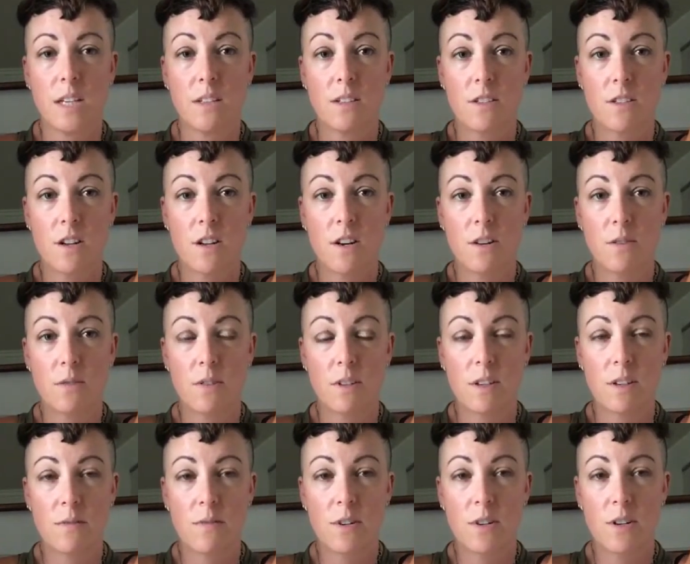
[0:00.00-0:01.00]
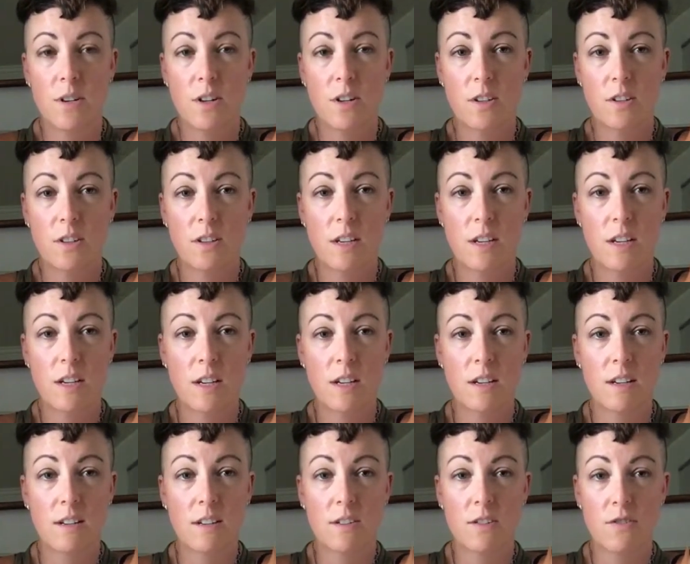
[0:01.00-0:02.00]
So if you're
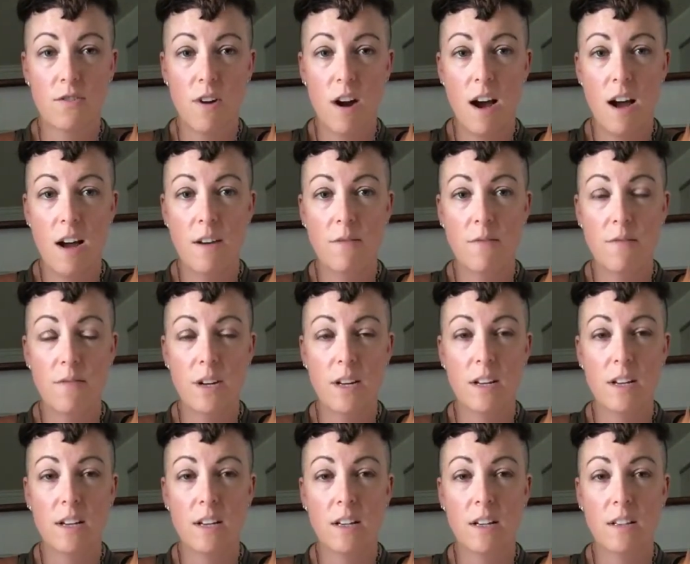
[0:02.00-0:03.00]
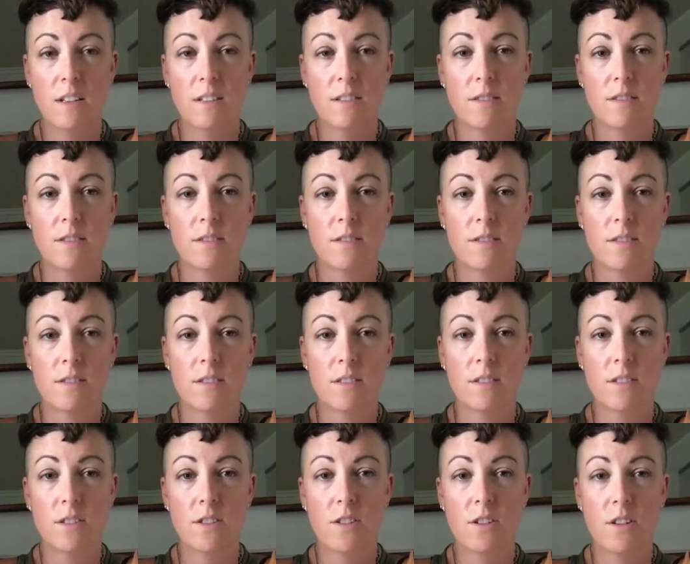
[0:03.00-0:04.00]
currently dry feeding
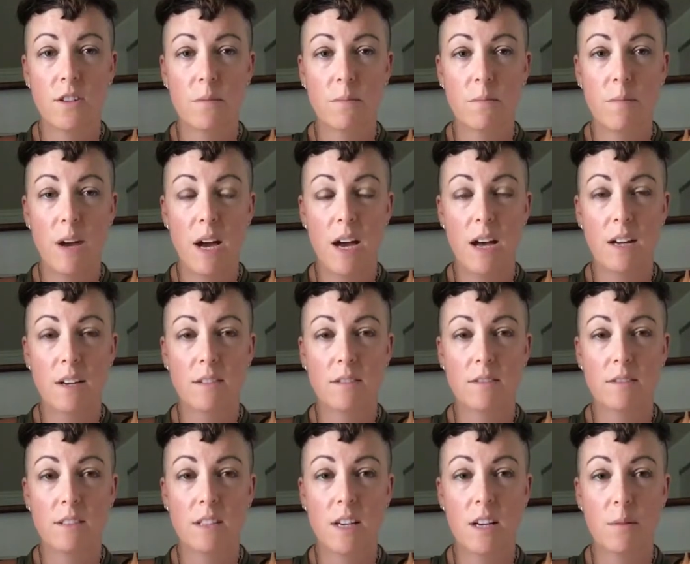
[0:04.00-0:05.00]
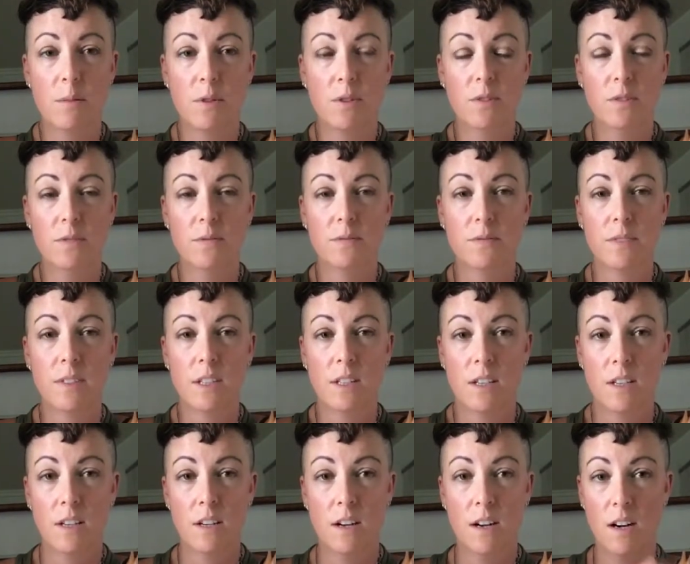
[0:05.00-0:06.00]
your pet kibble,
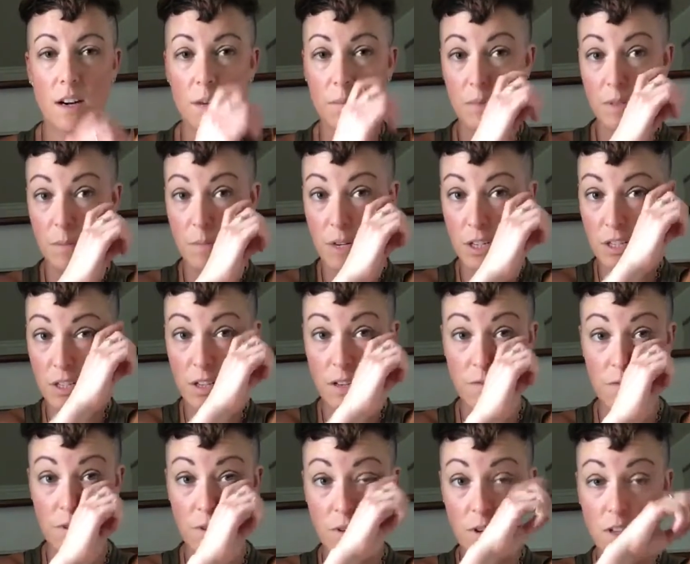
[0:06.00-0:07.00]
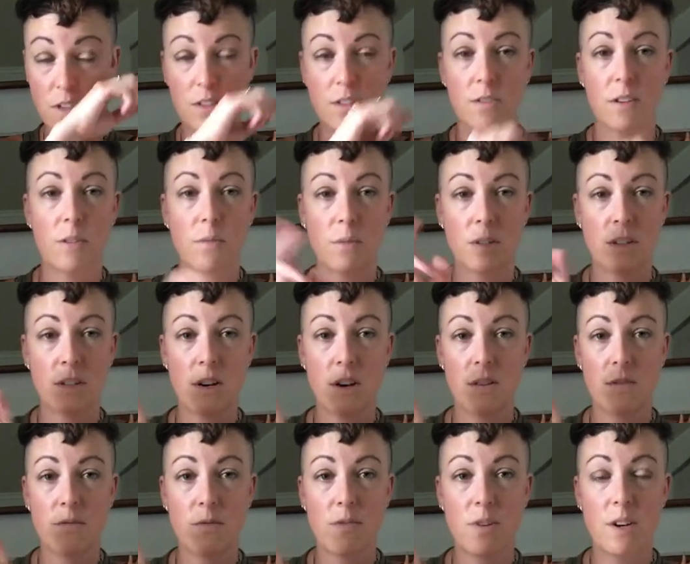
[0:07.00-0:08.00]
especially if you're doing what's
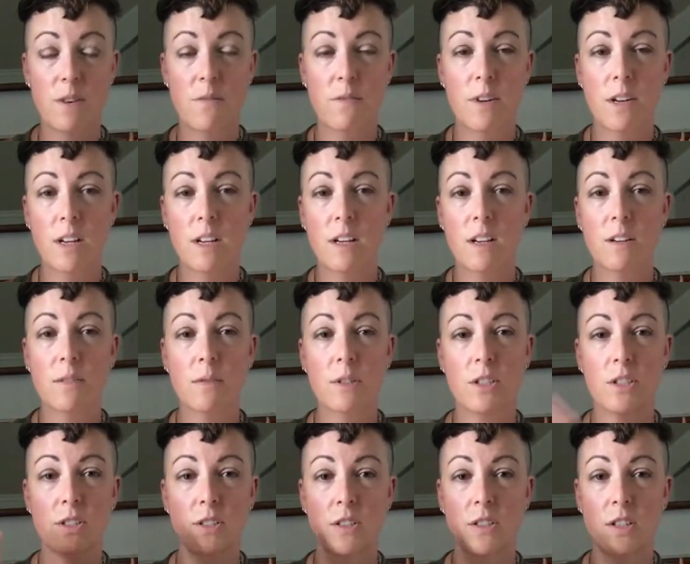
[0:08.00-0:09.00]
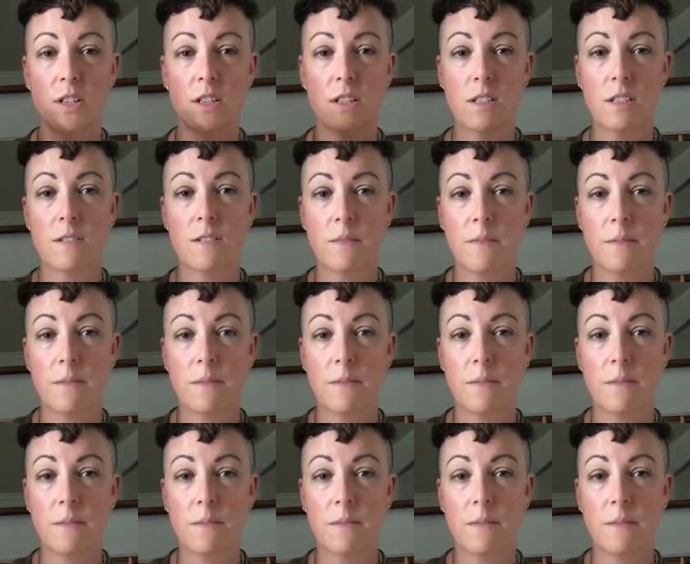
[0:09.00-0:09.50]
called free feeding, which is just